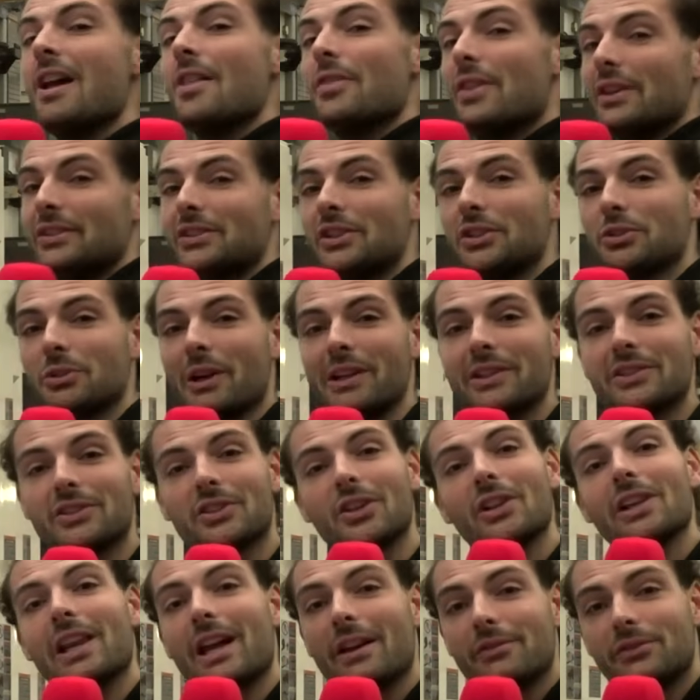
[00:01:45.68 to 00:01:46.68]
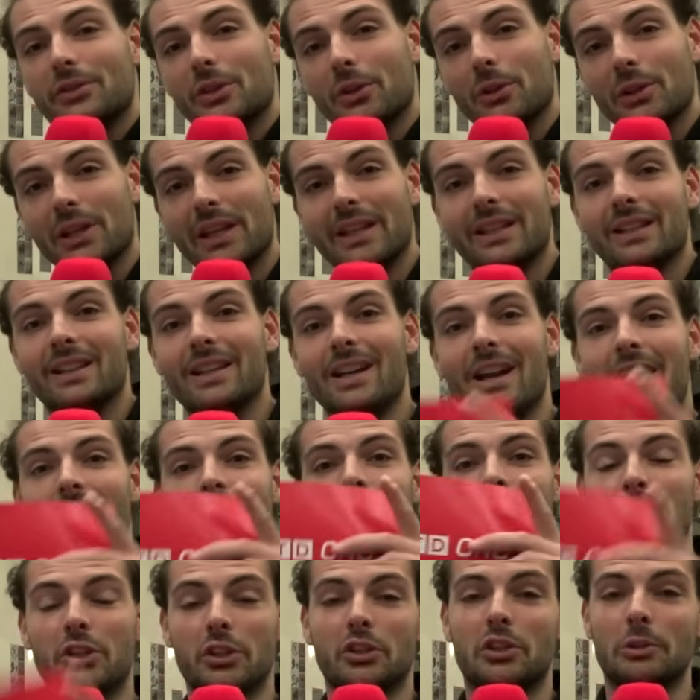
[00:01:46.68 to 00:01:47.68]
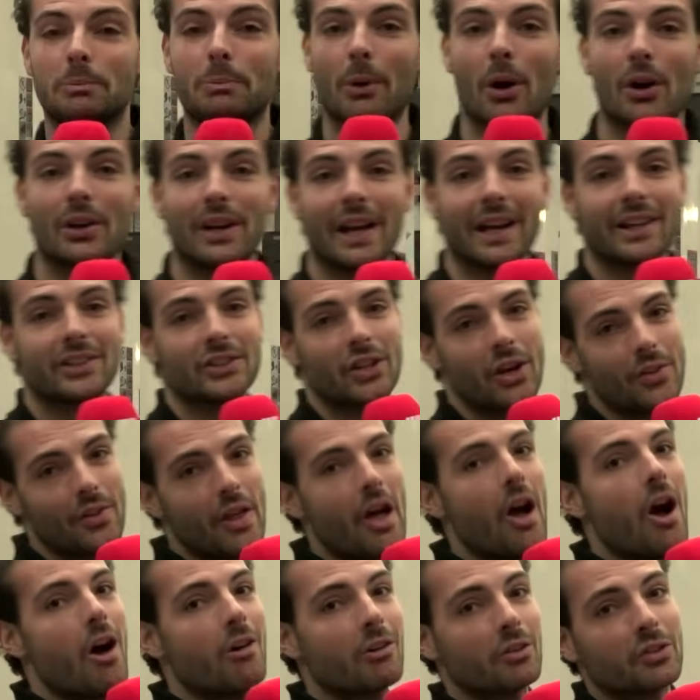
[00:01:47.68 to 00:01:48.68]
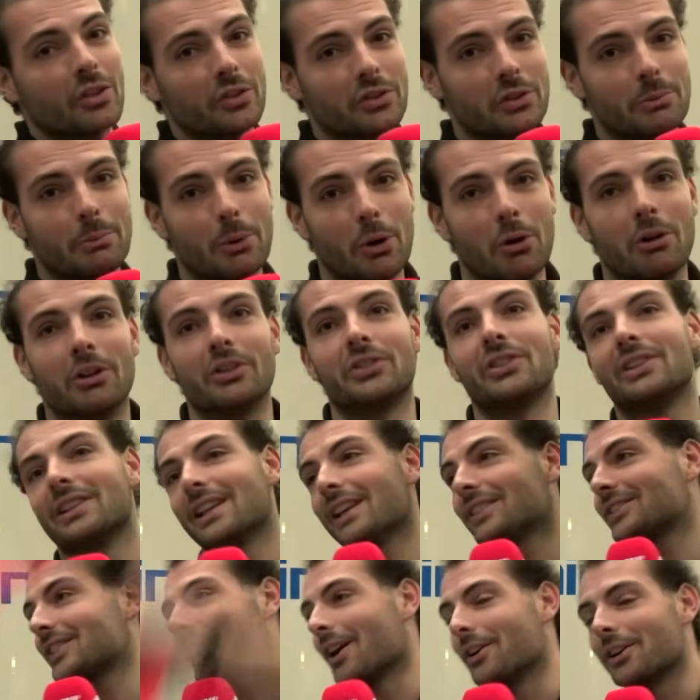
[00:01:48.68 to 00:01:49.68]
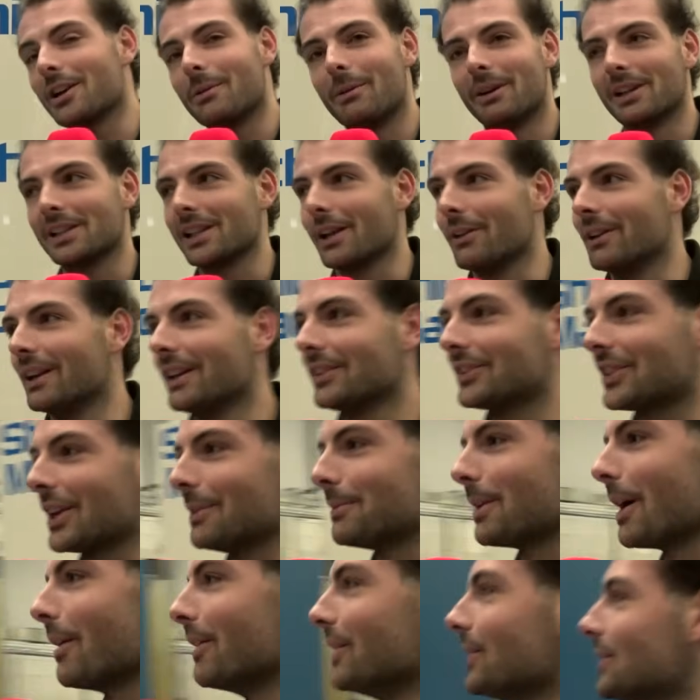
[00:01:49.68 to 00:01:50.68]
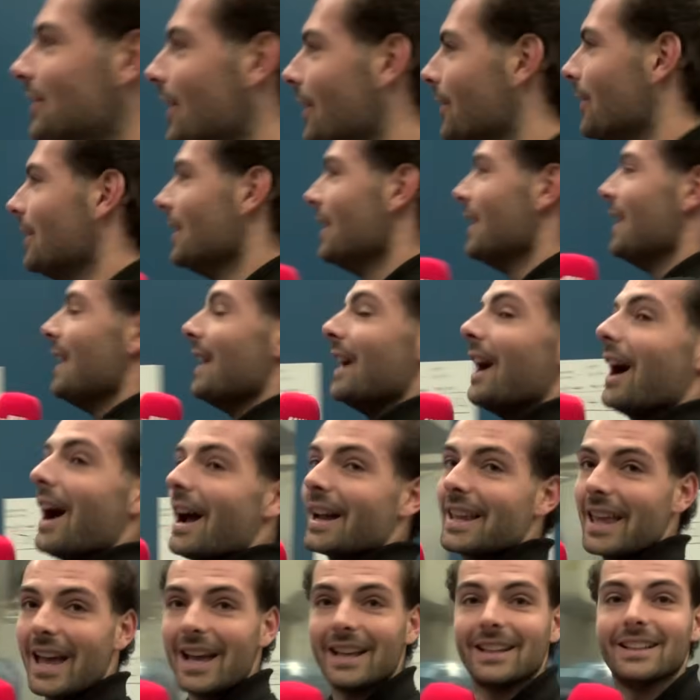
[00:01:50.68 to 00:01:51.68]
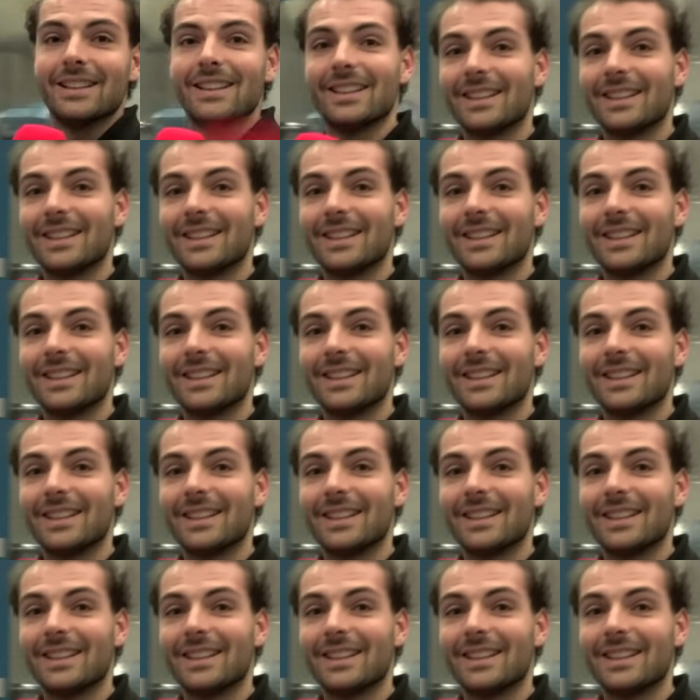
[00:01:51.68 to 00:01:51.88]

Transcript: this is great. It's got live tooling, reduces bottlenecks on their horizontal borers. Let's go, come on Chloe, let's keep going. So, again,